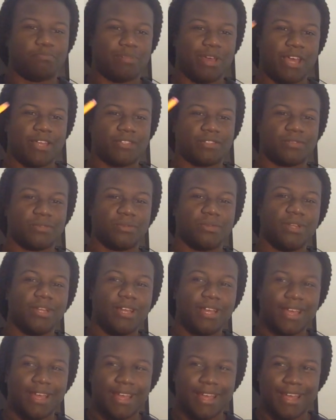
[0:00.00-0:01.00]
pencil,
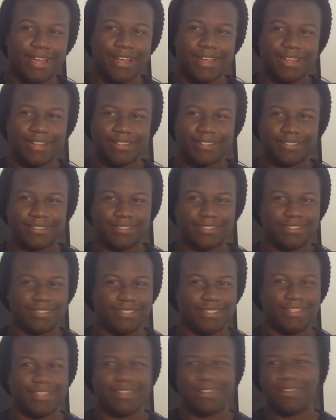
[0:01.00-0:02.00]
and,
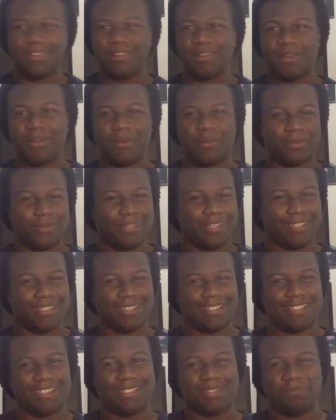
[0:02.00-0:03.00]

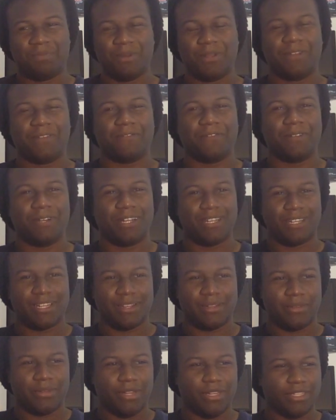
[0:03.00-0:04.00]
it's really funny, and
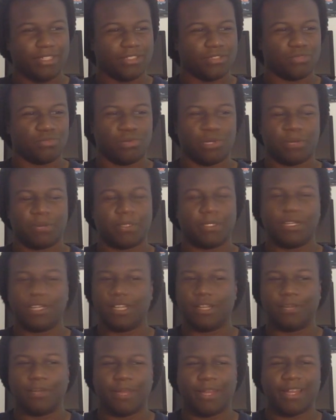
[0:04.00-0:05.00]
then he just ripped it
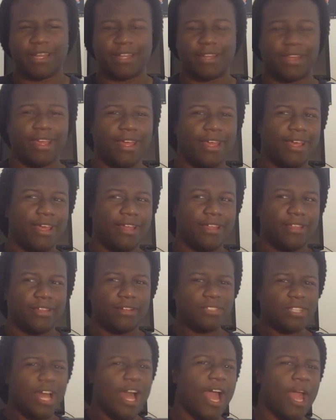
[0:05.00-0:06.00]
up, and
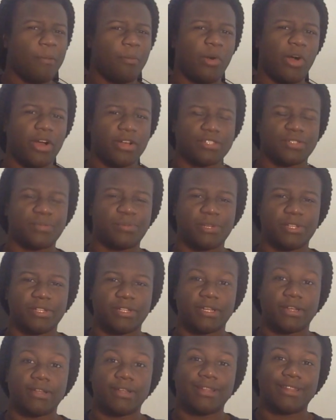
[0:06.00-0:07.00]
there's a high
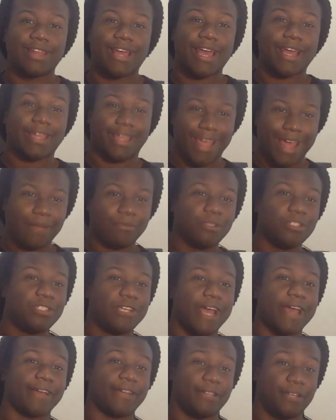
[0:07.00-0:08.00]
possibility that Captain
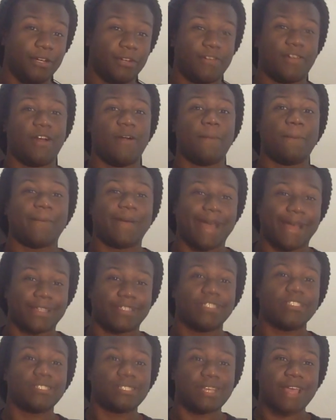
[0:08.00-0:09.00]
Jack could come back
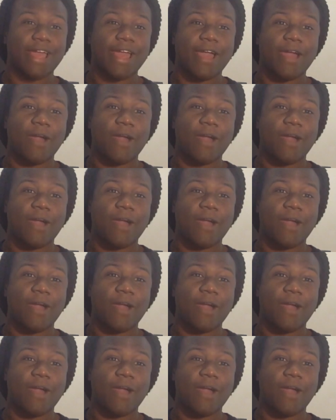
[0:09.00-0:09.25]
to Zao